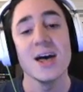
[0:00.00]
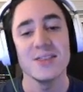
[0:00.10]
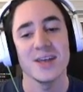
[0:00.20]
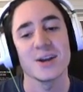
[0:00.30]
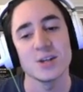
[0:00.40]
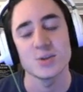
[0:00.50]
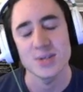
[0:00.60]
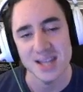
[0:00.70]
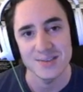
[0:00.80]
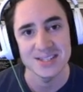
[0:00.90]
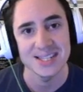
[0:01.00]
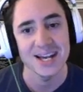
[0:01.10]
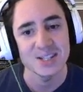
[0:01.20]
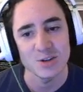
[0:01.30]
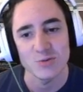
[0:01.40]
then go to a
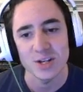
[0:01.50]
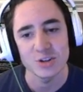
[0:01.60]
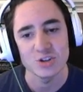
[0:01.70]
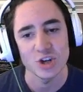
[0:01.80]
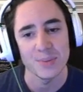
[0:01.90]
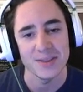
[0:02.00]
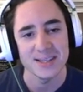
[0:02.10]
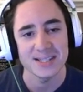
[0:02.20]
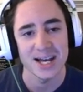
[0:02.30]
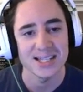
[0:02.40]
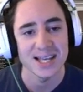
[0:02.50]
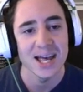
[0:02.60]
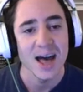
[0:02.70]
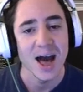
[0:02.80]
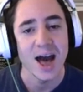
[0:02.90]
7-6. So really good job by these guys
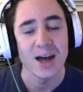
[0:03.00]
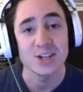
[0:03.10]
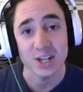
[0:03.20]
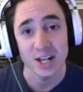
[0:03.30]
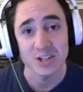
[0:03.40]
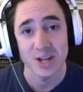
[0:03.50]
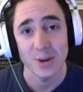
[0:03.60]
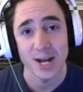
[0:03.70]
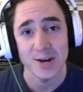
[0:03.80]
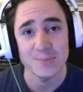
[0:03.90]
to clutch that one out.